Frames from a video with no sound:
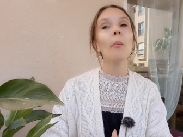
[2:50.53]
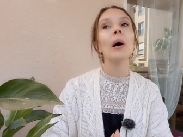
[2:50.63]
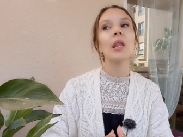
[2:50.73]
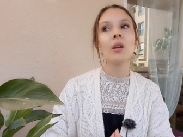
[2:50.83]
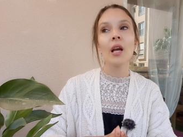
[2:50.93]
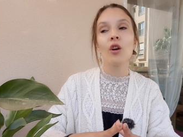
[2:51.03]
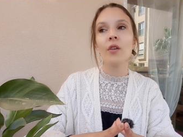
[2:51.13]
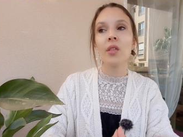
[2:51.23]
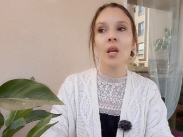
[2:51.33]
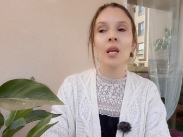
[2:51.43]
but they are
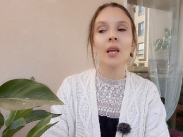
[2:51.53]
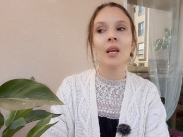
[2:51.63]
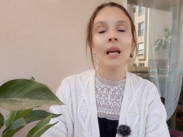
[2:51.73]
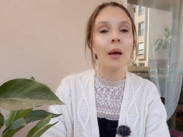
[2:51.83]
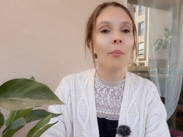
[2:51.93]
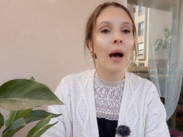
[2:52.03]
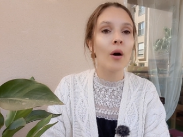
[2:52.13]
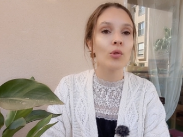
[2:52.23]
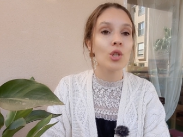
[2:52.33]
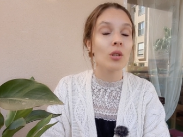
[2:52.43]
thinking
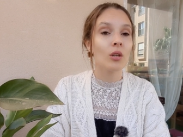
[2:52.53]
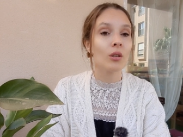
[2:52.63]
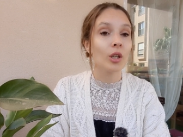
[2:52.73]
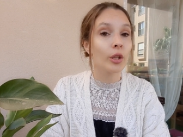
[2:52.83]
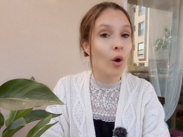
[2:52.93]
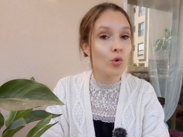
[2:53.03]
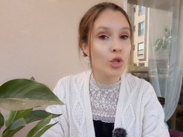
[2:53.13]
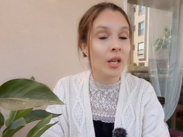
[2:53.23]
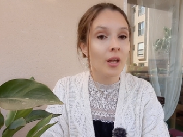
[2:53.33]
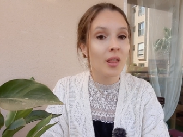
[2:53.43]
about
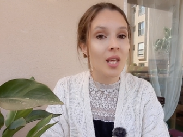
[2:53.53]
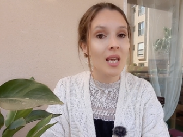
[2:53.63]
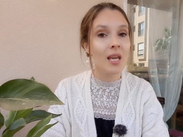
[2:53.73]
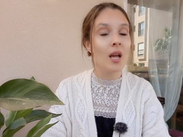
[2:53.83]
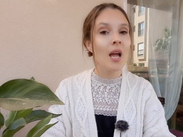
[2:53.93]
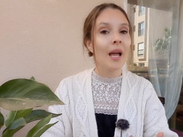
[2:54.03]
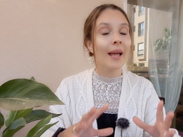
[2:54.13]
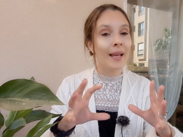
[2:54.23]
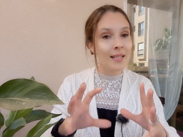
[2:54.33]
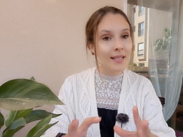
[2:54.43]
closing the
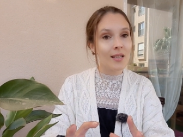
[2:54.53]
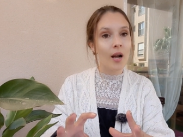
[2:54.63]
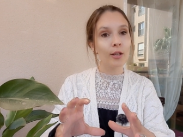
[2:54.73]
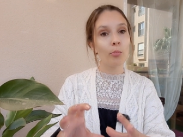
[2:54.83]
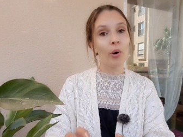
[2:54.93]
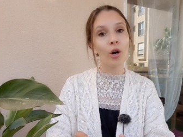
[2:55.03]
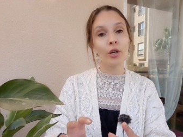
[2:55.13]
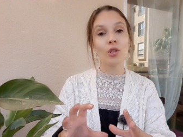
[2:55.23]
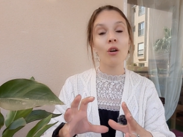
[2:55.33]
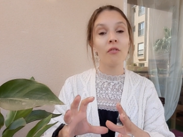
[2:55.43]
inside
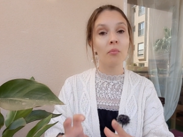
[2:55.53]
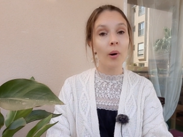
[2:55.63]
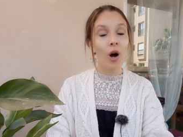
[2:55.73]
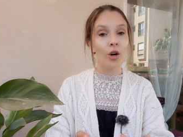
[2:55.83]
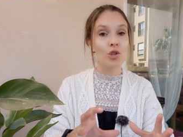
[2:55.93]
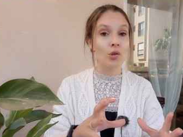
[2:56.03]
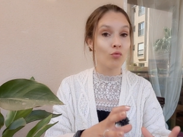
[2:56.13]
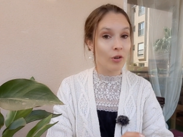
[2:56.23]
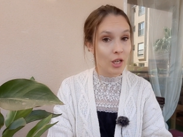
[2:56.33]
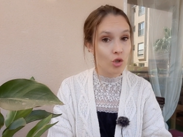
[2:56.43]
part of bars
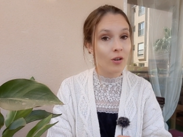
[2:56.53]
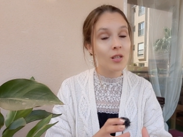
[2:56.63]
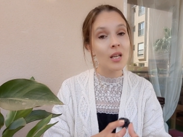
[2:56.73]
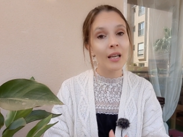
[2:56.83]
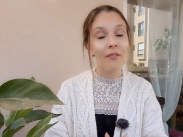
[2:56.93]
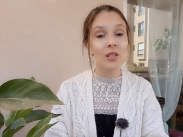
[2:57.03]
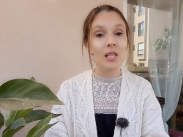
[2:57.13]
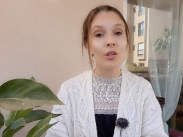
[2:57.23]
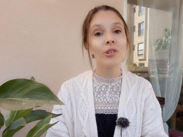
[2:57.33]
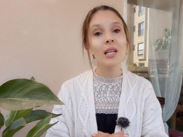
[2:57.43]
and restaurants and
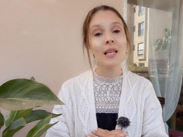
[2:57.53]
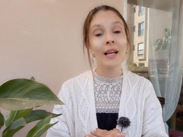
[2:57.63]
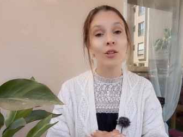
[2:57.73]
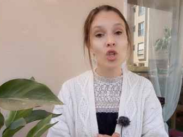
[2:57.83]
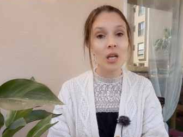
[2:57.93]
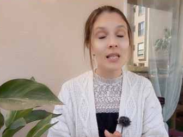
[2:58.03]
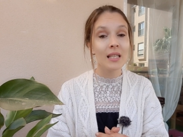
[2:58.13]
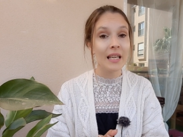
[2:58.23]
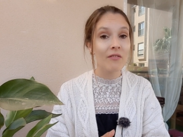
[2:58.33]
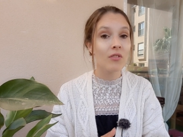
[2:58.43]
cafeterias and just
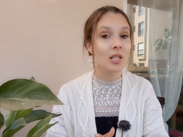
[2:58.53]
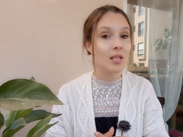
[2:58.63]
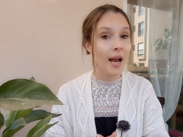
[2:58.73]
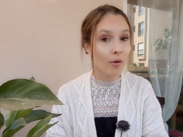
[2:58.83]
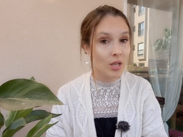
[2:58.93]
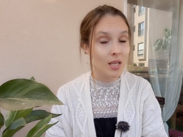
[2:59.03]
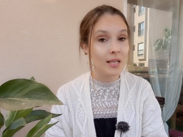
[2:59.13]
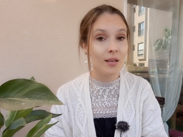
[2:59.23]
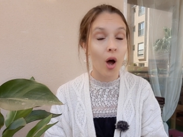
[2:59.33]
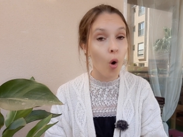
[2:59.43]
leave the
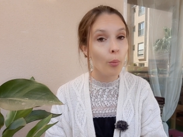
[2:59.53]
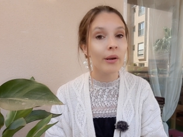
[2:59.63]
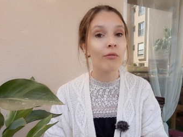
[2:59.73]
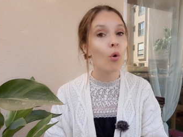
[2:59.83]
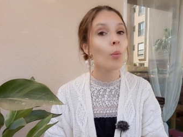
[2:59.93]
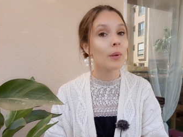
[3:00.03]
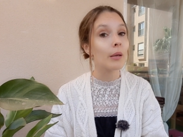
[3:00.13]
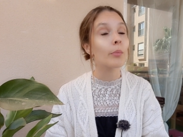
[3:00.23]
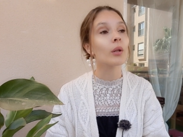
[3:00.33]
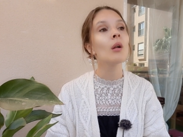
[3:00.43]
terraces open for
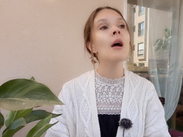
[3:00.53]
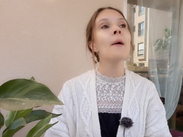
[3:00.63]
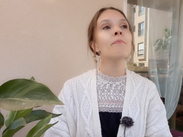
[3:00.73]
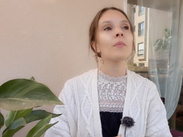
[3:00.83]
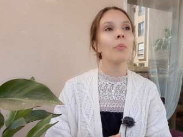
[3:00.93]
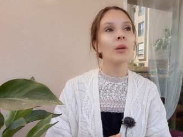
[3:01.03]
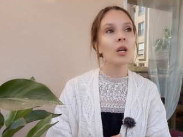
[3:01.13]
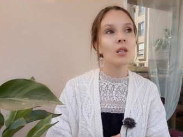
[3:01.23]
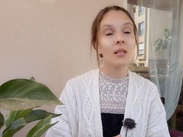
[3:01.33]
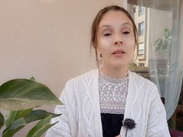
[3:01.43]
people,
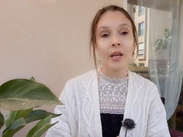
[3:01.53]
because they